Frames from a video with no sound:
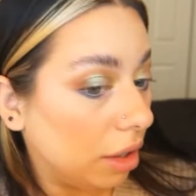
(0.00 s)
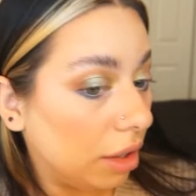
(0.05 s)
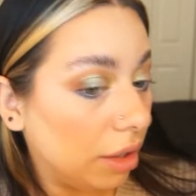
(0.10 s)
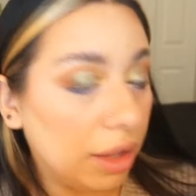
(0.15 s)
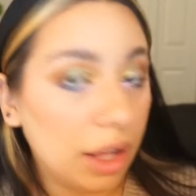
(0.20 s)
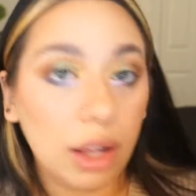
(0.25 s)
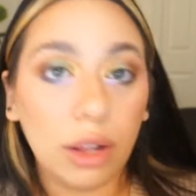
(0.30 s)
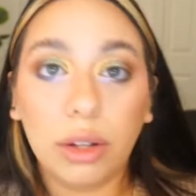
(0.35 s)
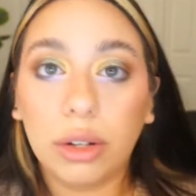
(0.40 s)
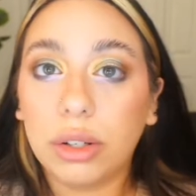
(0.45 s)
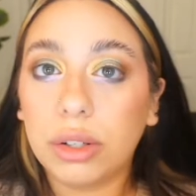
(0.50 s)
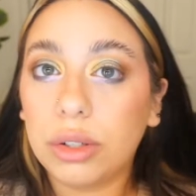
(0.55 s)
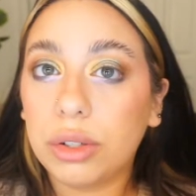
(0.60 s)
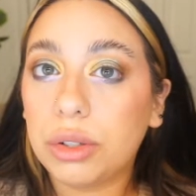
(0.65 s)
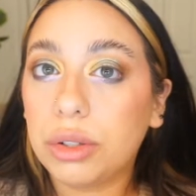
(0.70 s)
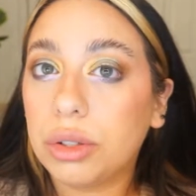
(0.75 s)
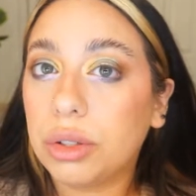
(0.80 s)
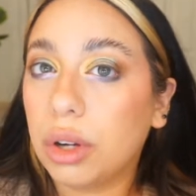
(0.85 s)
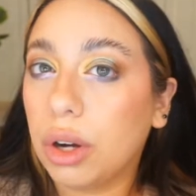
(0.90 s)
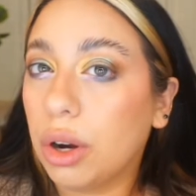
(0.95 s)
That looks
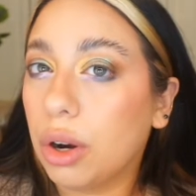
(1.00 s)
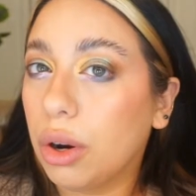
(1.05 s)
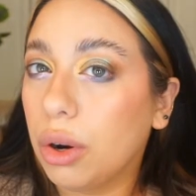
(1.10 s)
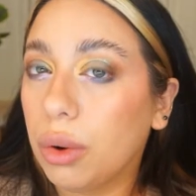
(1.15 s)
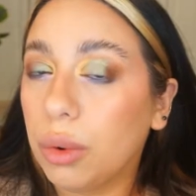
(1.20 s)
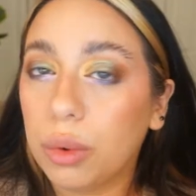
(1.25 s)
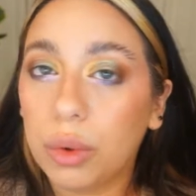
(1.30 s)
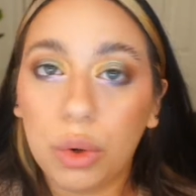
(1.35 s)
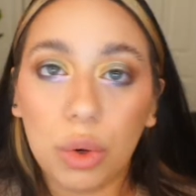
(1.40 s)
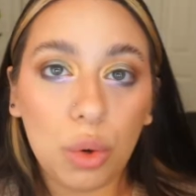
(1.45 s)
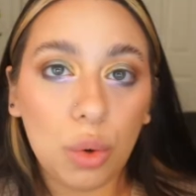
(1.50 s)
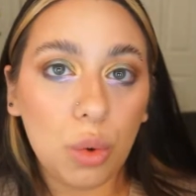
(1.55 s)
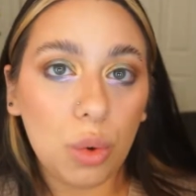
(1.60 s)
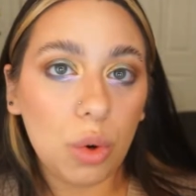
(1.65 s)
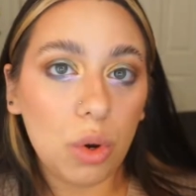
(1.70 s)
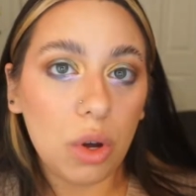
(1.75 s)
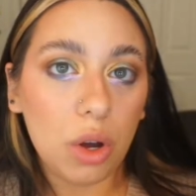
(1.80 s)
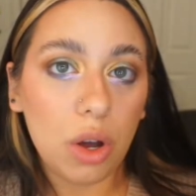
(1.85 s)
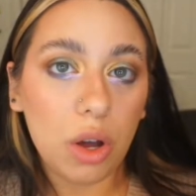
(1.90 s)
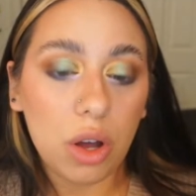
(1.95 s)
so
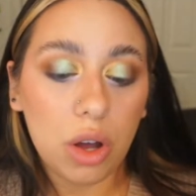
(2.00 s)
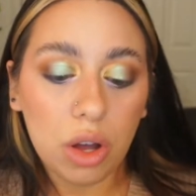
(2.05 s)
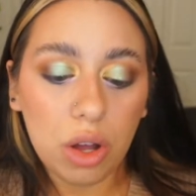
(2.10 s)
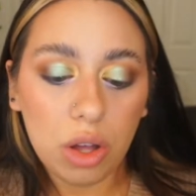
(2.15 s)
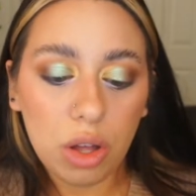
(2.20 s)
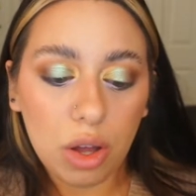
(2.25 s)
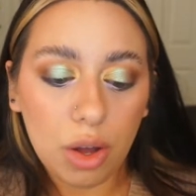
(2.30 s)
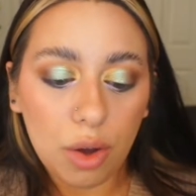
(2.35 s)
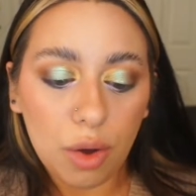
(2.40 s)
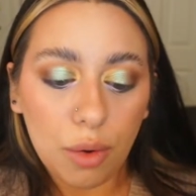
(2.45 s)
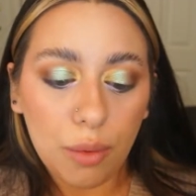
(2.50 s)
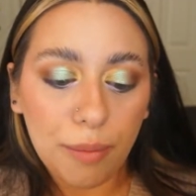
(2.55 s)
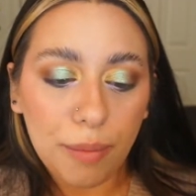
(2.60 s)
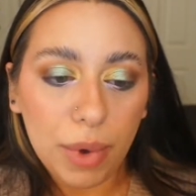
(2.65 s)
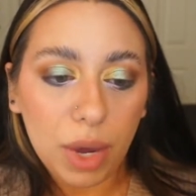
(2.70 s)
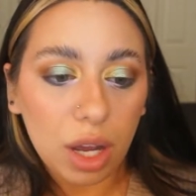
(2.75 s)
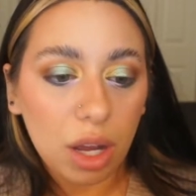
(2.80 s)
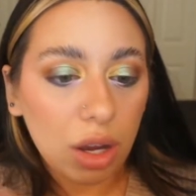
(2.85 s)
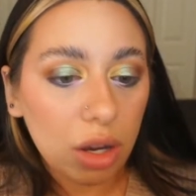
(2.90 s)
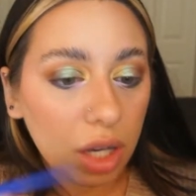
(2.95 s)
cool. Oh my
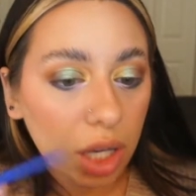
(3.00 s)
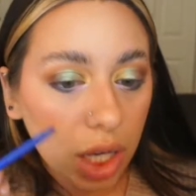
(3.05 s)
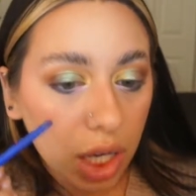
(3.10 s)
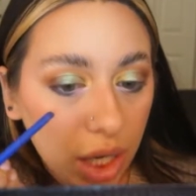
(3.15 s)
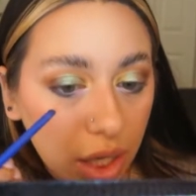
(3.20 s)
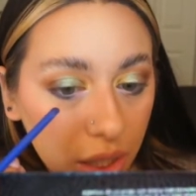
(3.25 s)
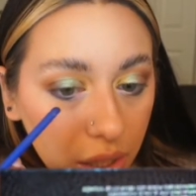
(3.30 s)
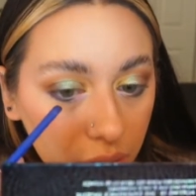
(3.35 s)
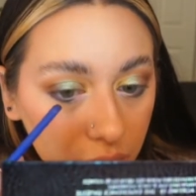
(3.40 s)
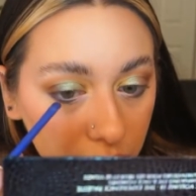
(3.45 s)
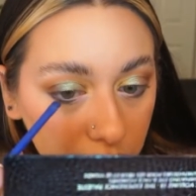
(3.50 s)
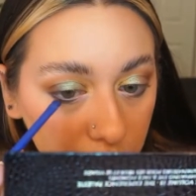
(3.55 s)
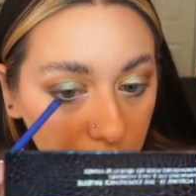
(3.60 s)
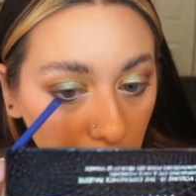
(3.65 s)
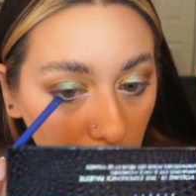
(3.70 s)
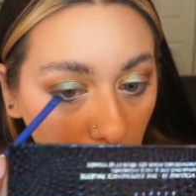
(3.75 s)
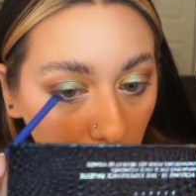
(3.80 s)
gosh.